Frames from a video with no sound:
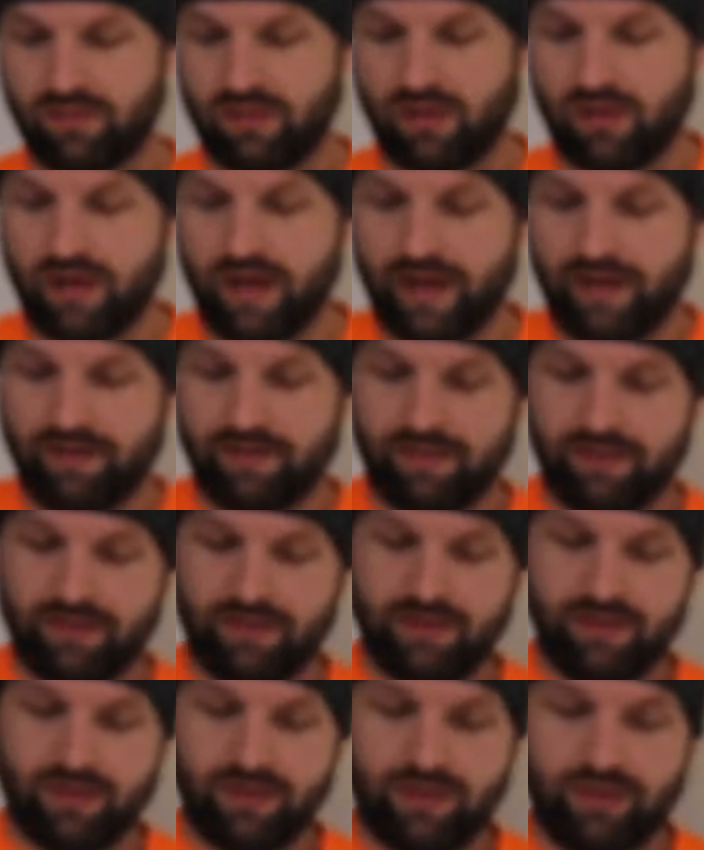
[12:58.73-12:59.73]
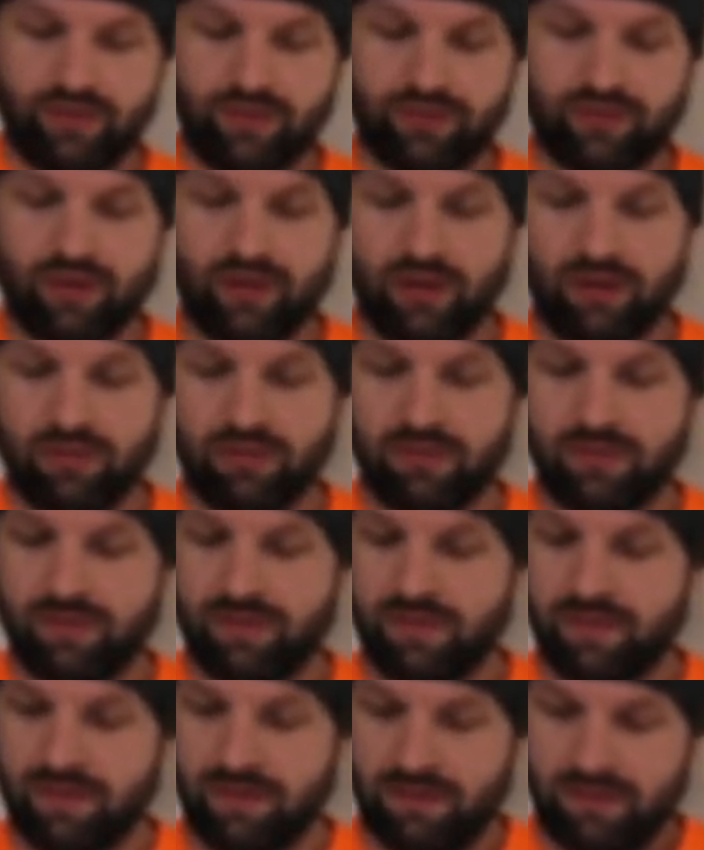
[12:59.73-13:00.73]
All right, so
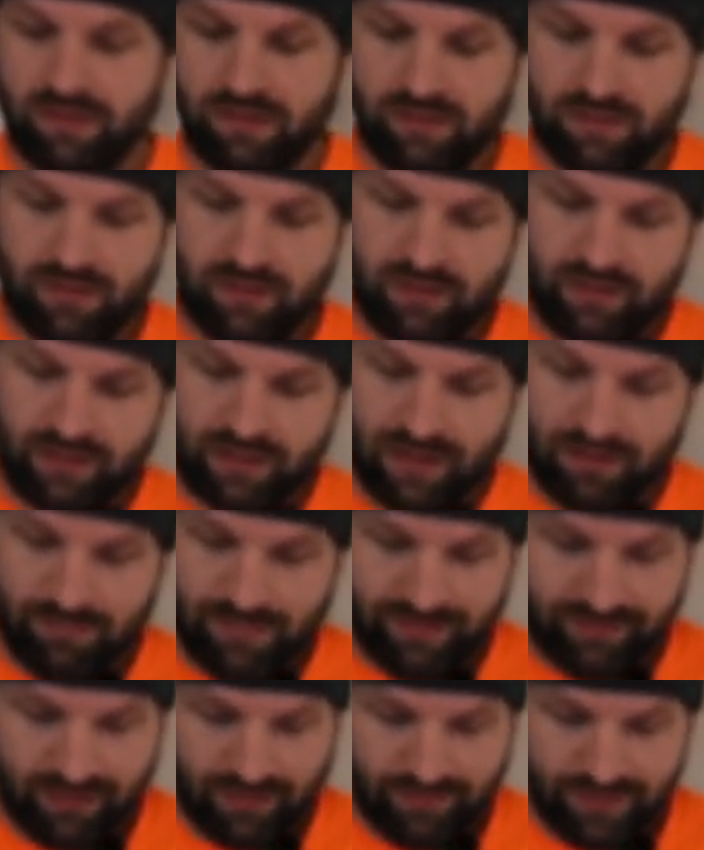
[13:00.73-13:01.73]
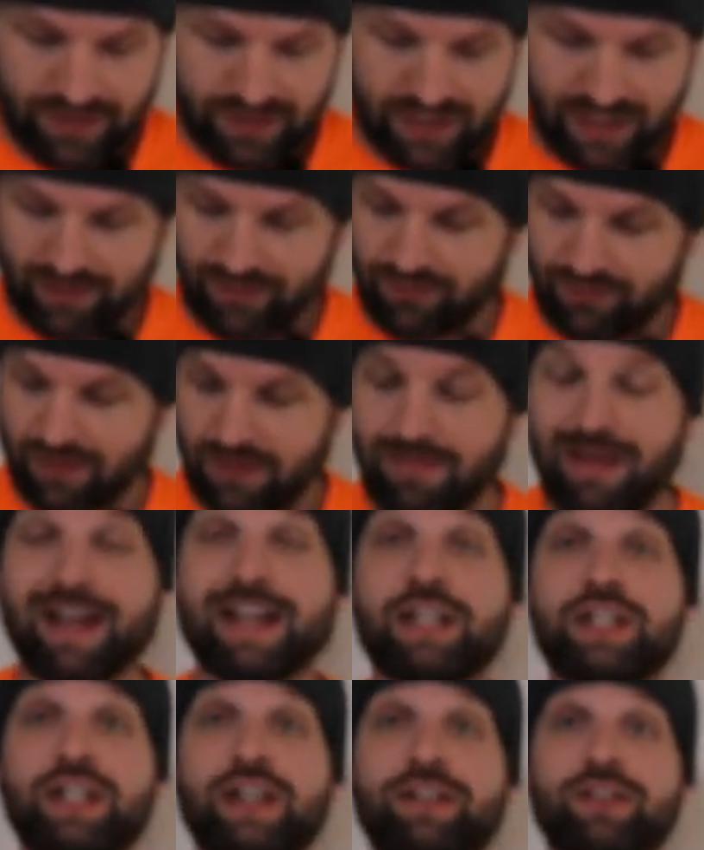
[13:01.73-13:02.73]
give myself a chance for the mac
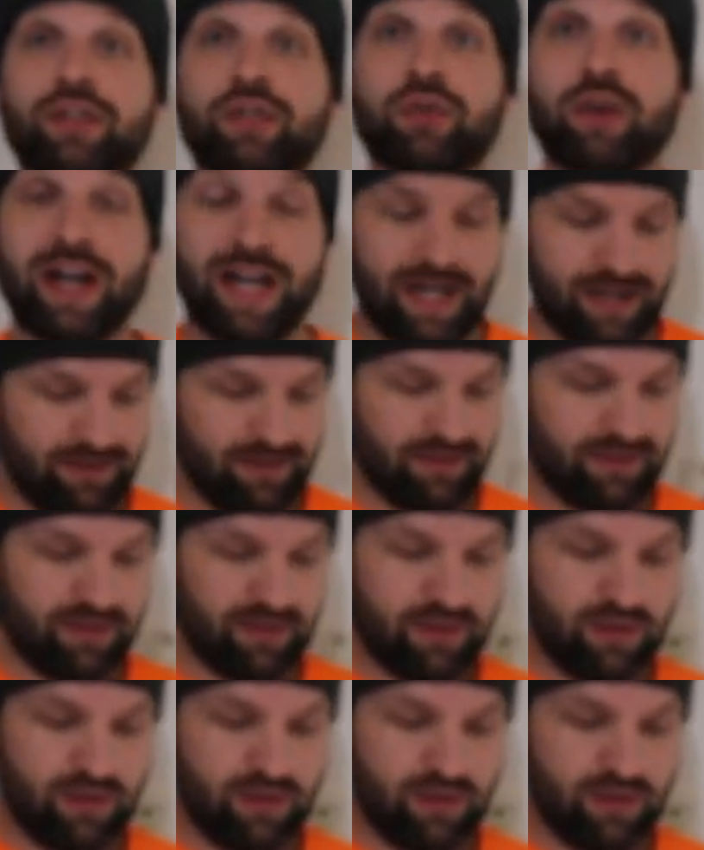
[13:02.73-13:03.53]
and cheese to drain.